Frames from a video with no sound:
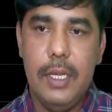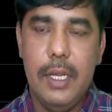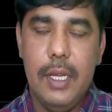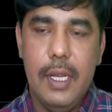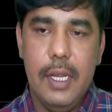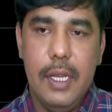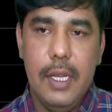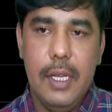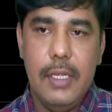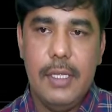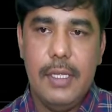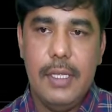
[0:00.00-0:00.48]

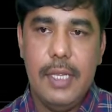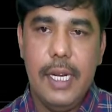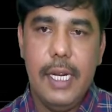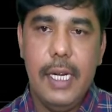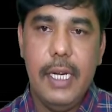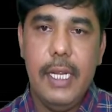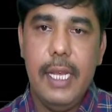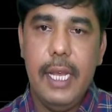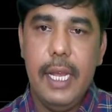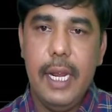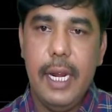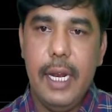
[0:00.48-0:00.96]
Set
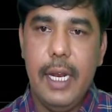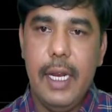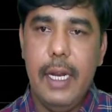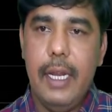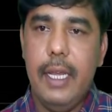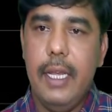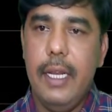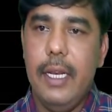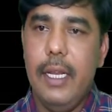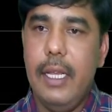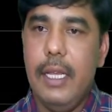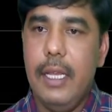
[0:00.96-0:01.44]
A
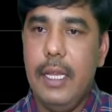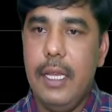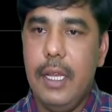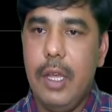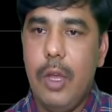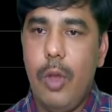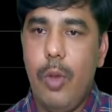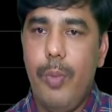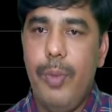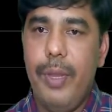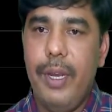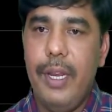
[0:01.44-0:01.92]
containing
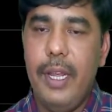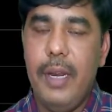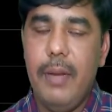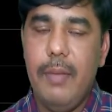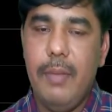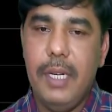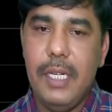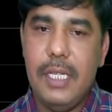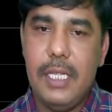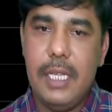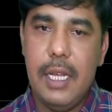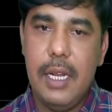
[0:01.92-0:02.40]
how many
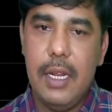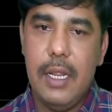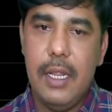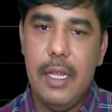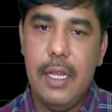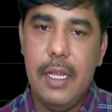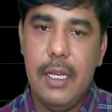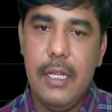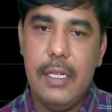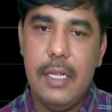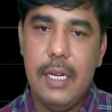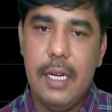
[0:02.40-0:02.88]
elements are
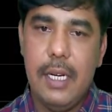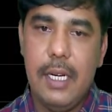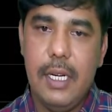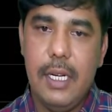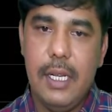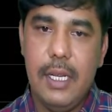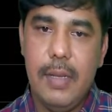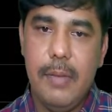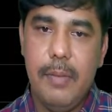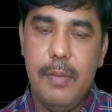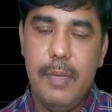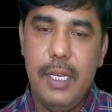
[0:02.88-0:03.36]
there? Set
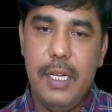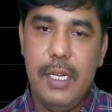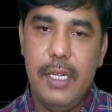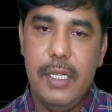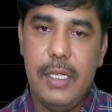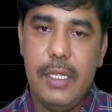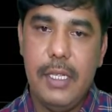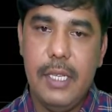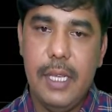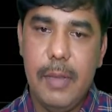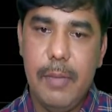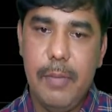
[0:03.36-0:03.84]
A means
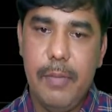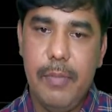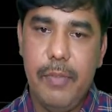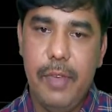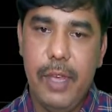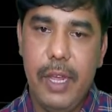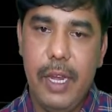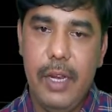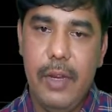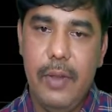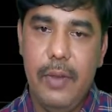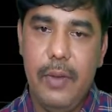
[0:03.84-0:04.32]
m
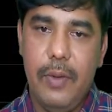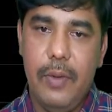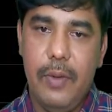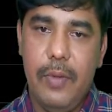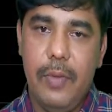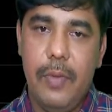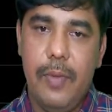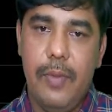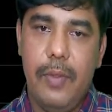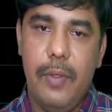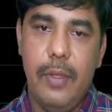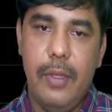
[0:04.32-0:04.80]
value.
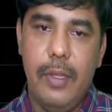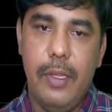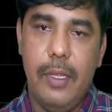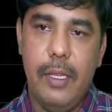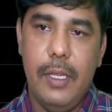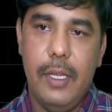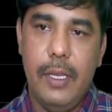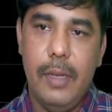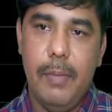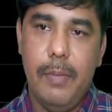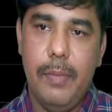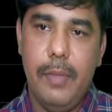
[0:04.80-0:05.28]

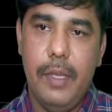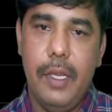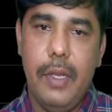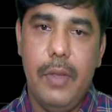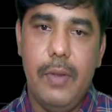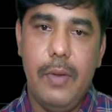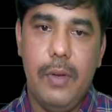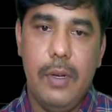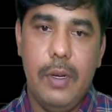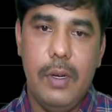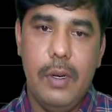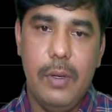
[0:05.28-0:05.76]
M
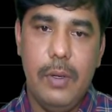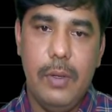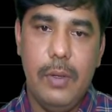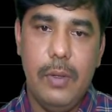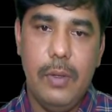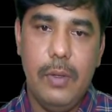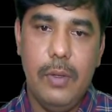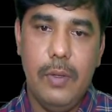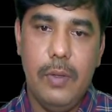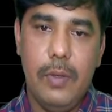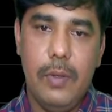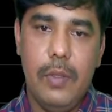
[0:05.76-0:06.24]
equal
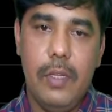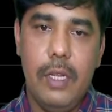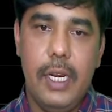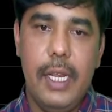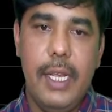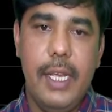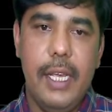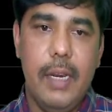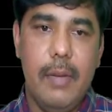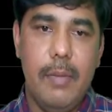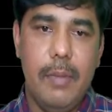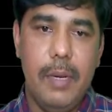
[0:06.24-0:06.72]
to
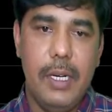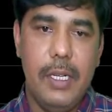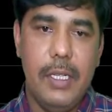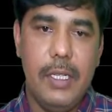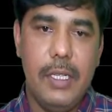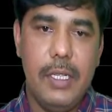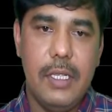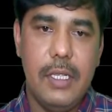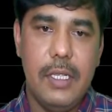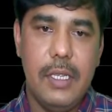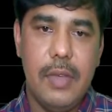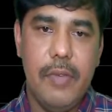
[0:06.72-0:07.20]
3 elements
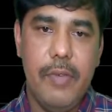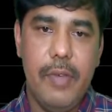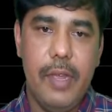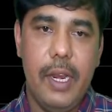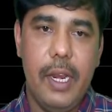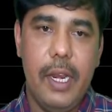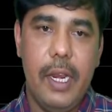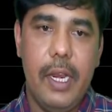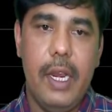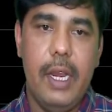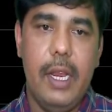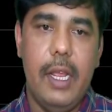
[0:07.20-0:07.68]
is
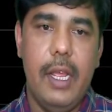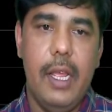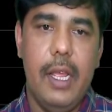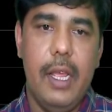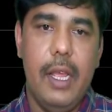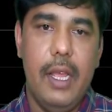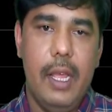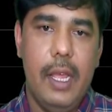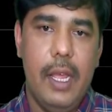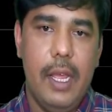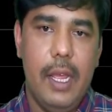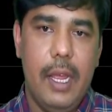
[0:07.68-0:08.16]
given.
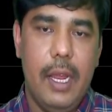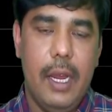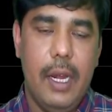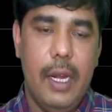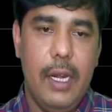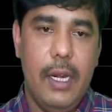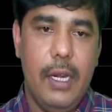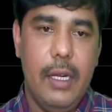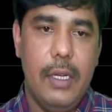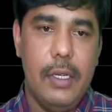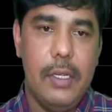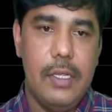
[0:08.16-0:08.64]

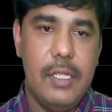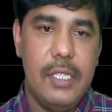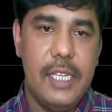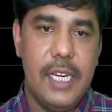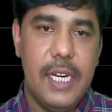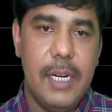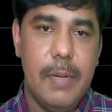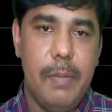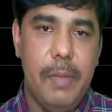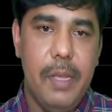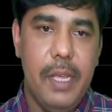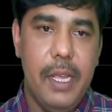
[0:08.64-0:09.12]
And
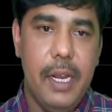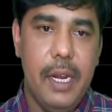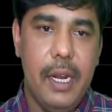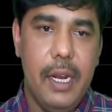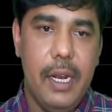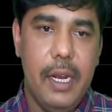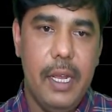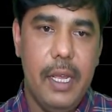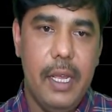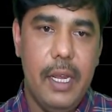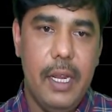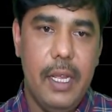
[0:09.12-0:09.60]
set B
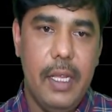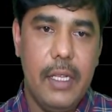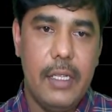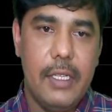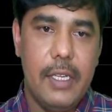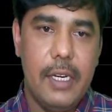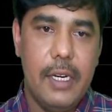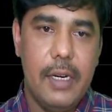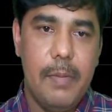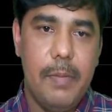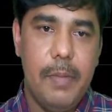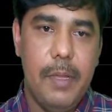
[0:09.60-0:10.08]
containing,
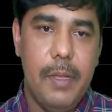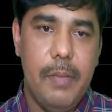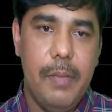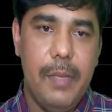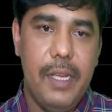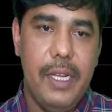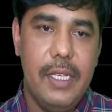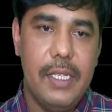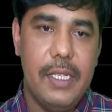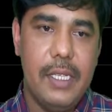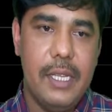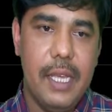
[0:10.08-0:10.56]
set B
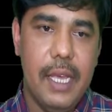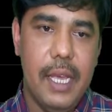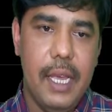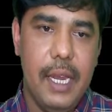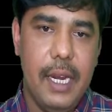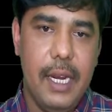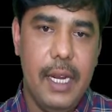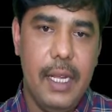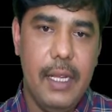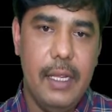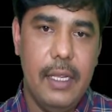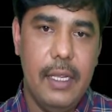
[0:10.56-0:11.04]
means
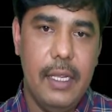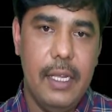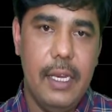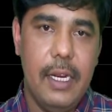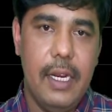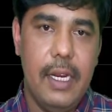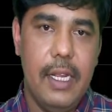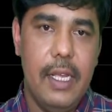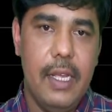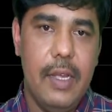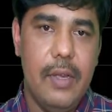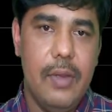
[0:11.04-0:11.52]
n. N
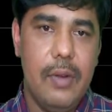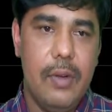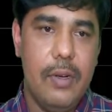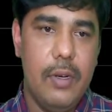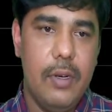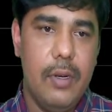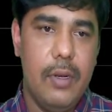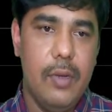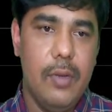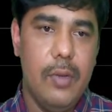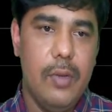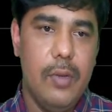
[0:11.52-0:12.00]
equal
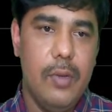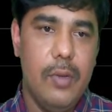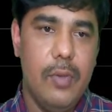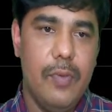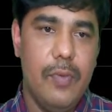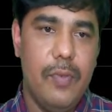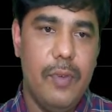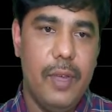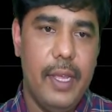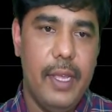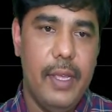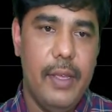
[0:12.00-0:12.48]
to
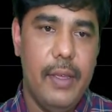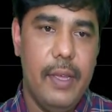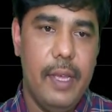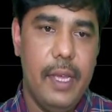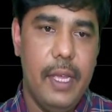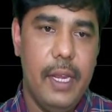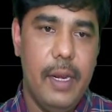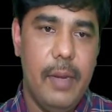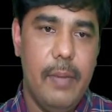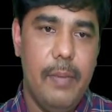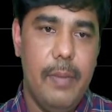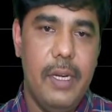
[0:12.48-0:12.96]
5
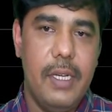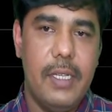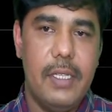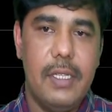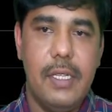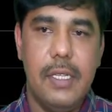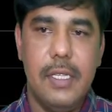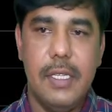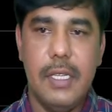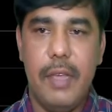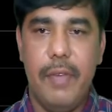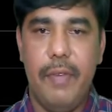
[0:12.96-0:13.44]
elements
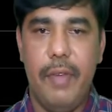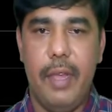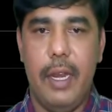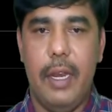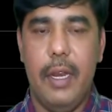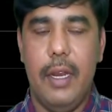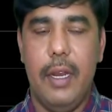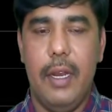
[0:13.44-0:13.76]
is given.